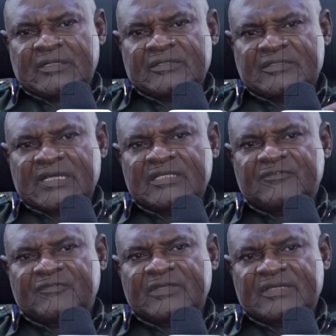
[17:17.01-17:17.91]

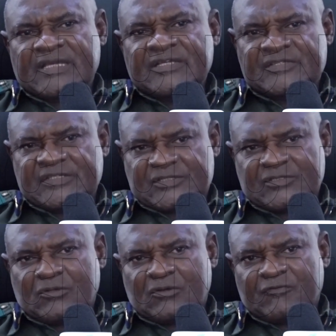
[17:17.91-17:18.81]
scientific dexes
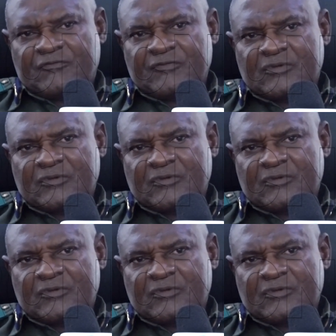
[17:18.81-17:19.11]
of